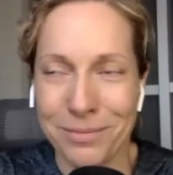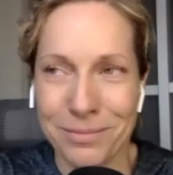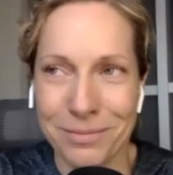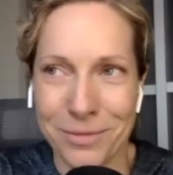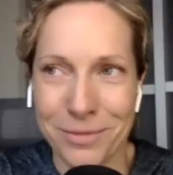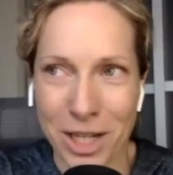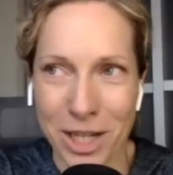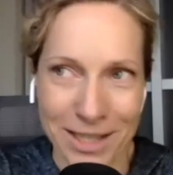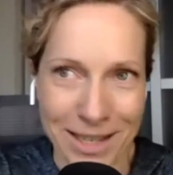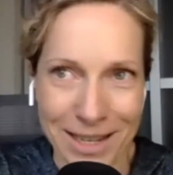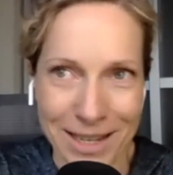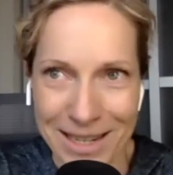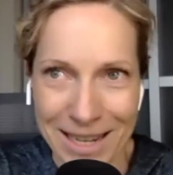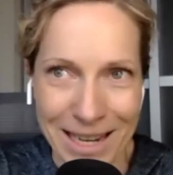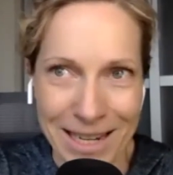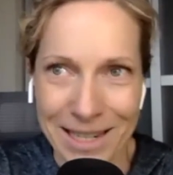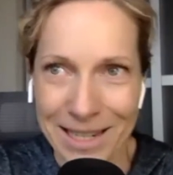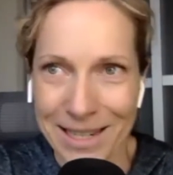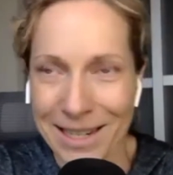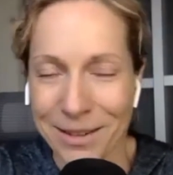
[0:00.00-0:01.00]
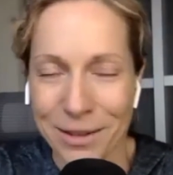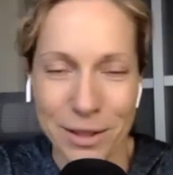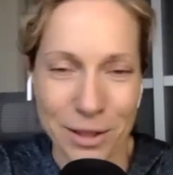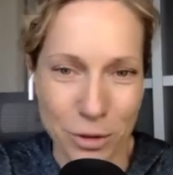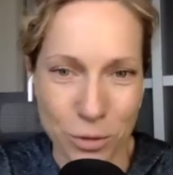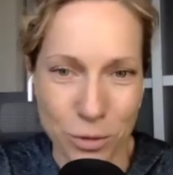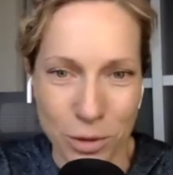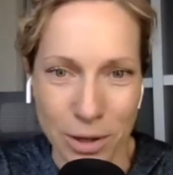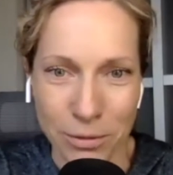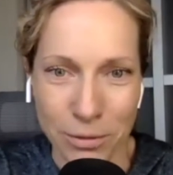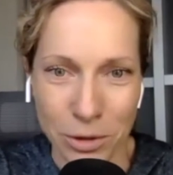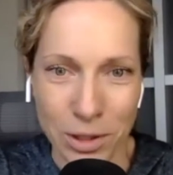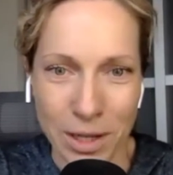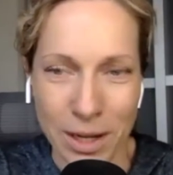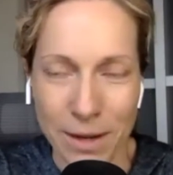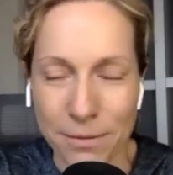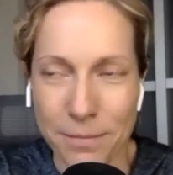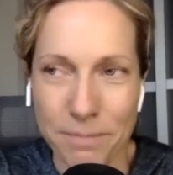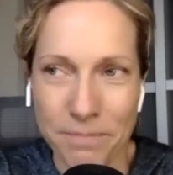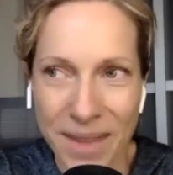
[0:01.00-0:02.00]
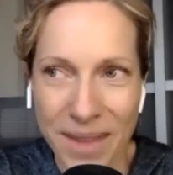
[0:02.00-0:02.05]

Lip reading: Jessica Tandy tells the story of her life.